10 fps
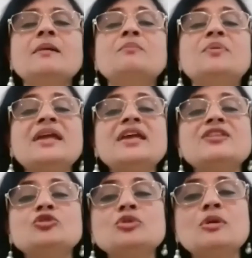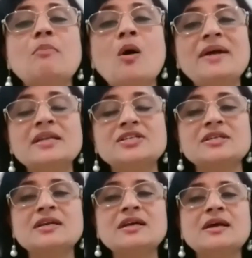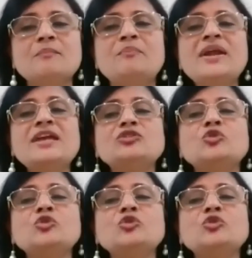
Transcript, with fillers: Breathe through the moment. Breathe